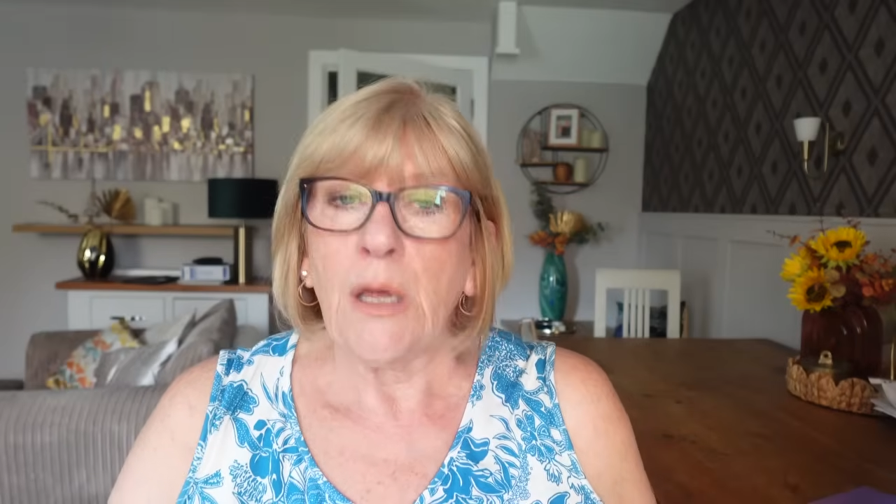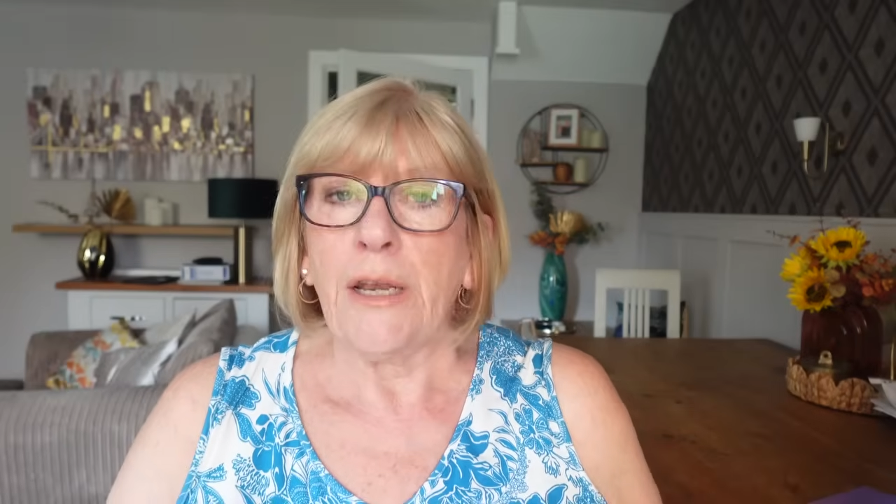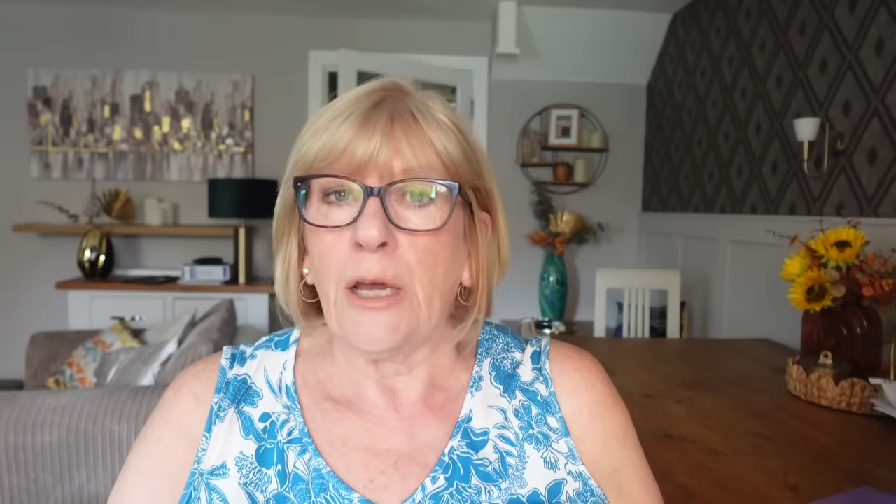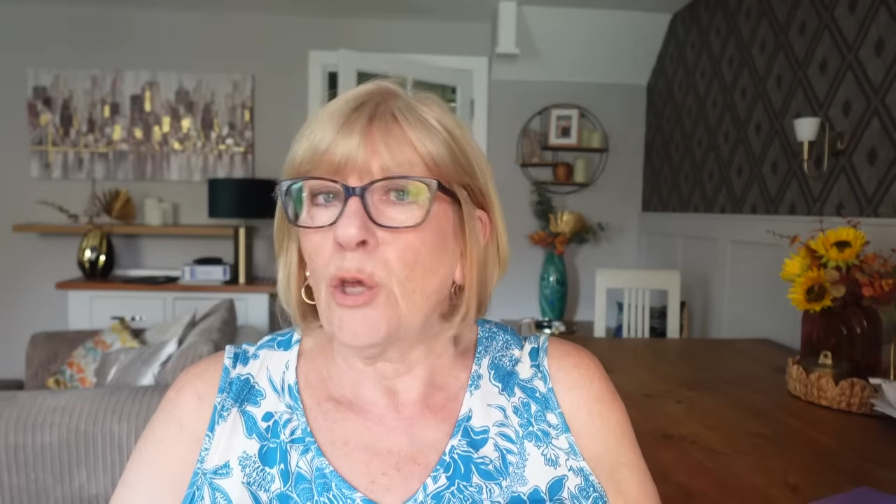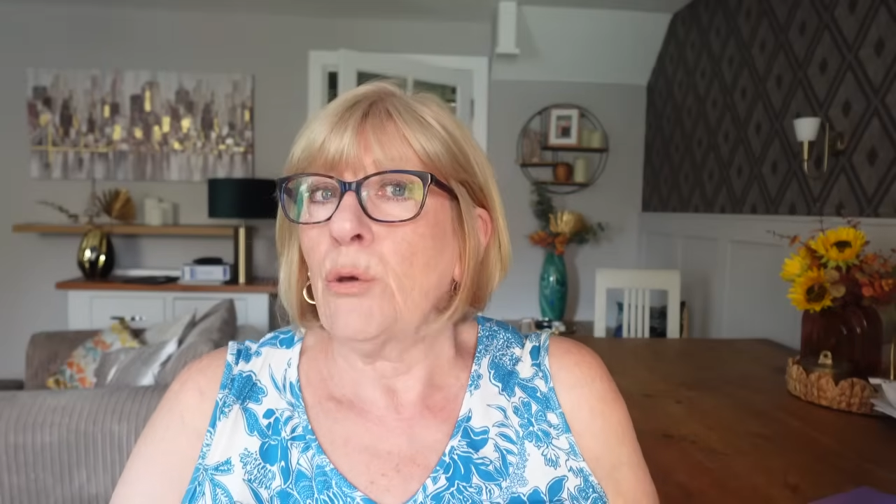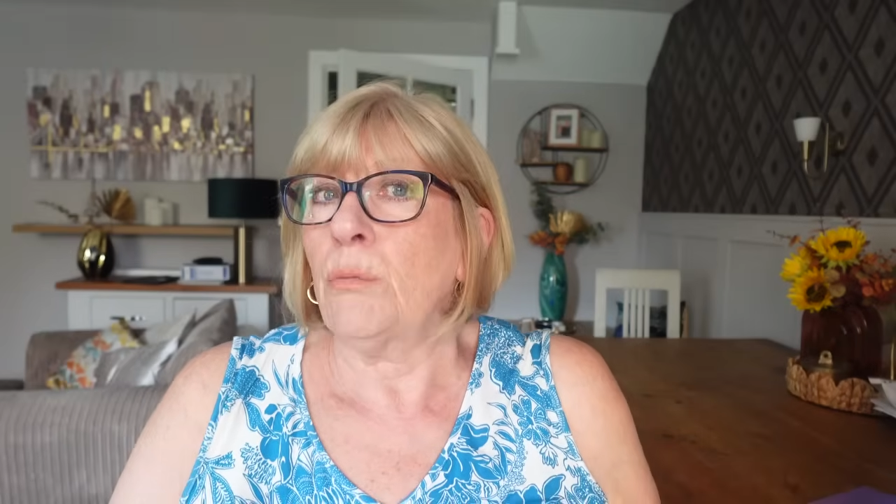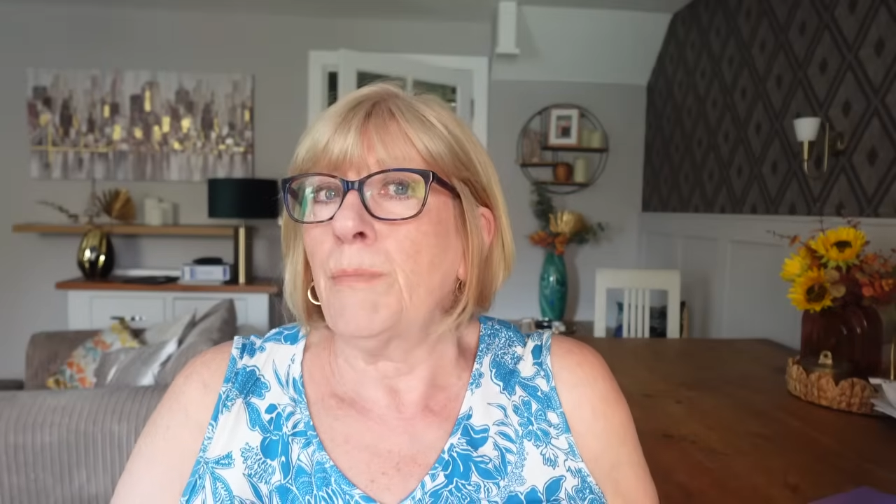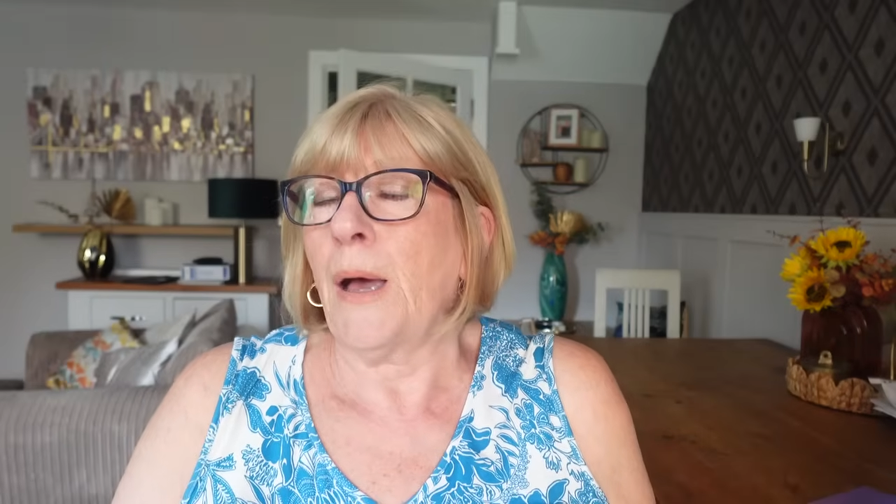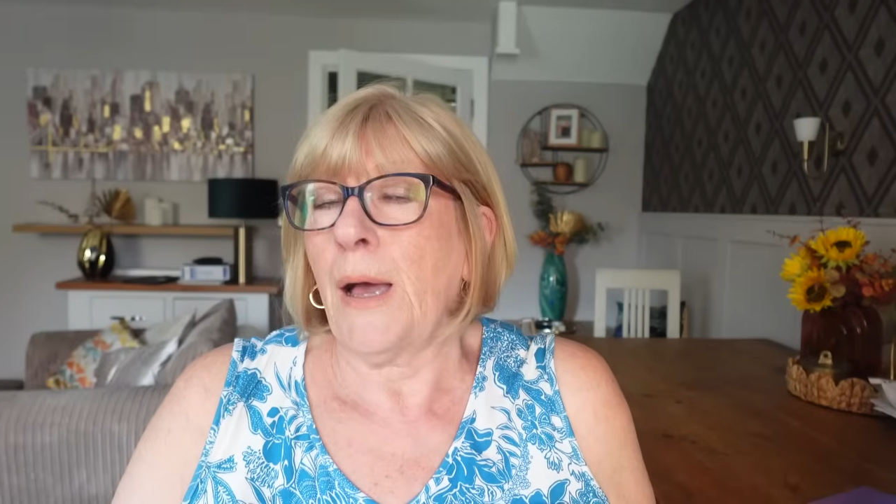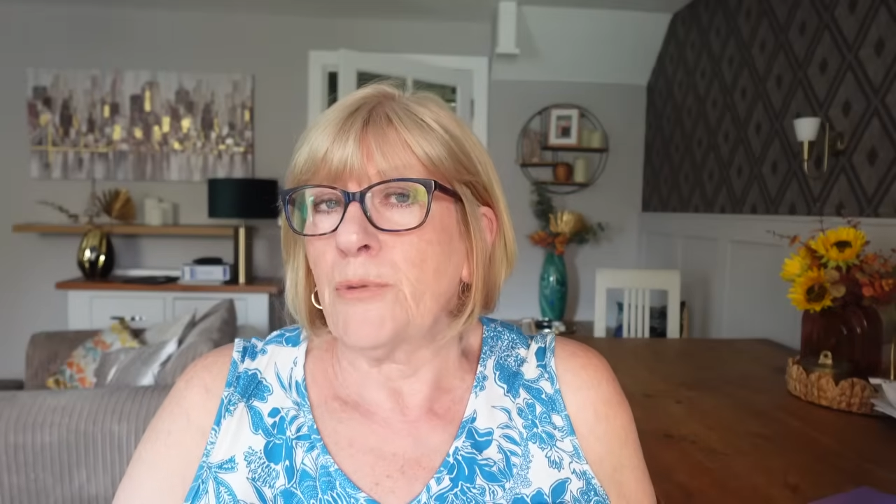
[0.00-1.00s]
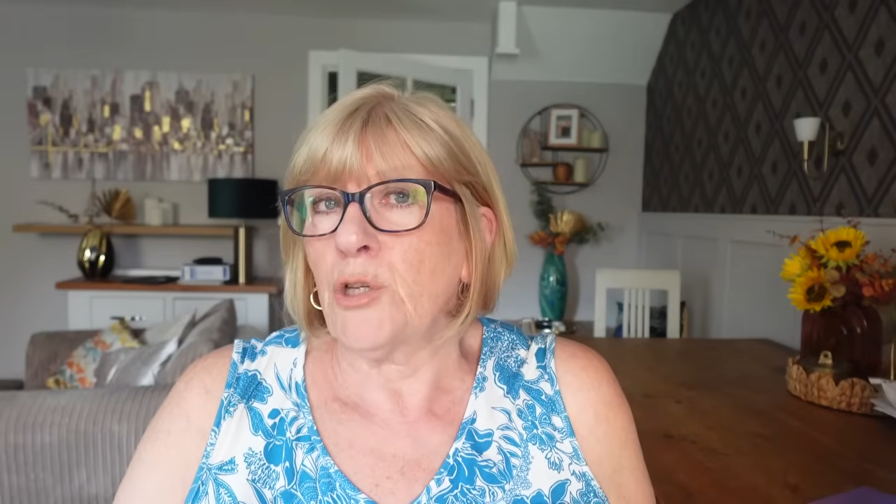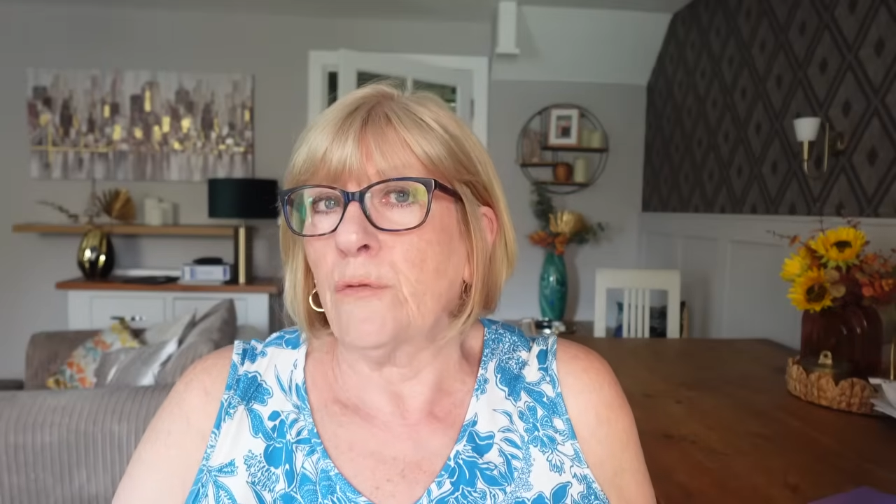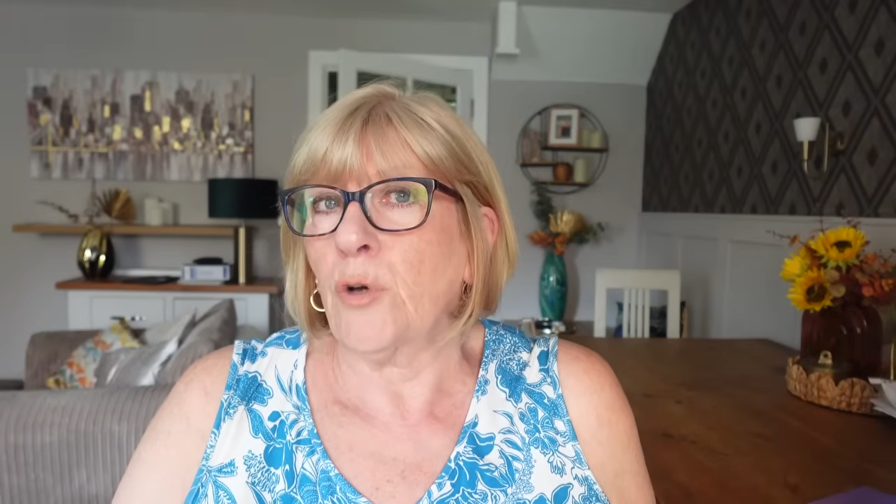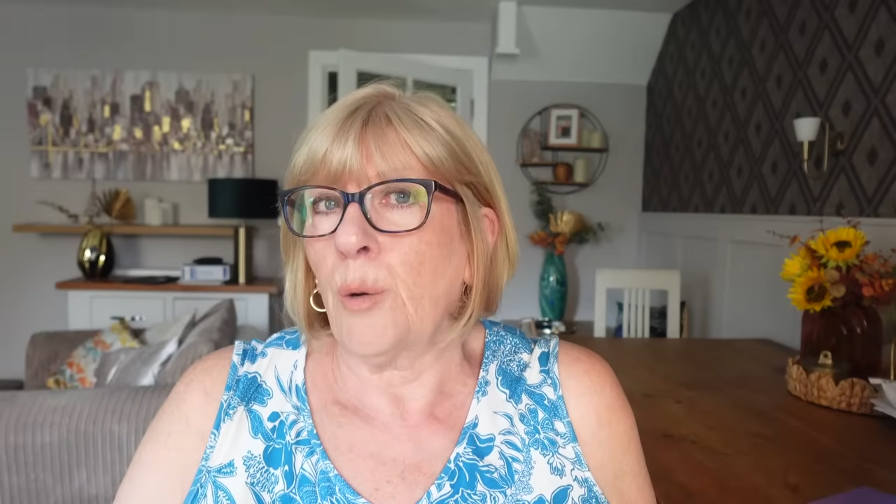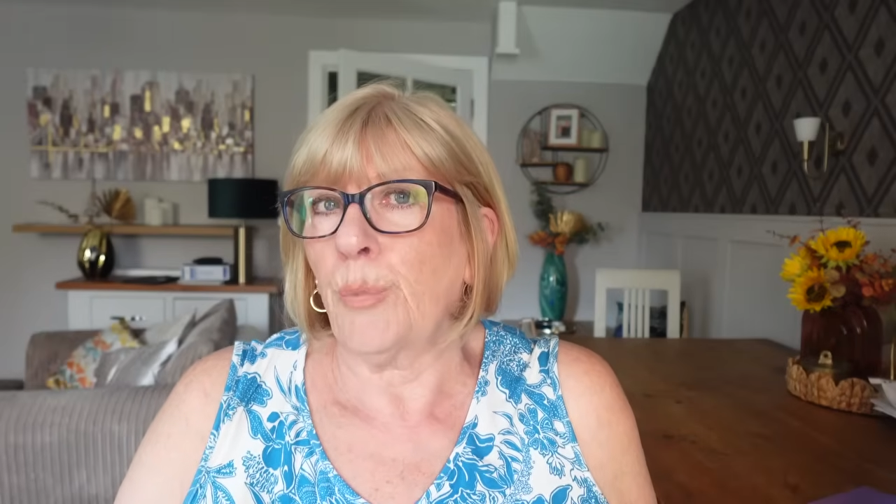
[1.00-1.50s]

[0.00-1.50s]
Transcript: Now, perhaps you've got a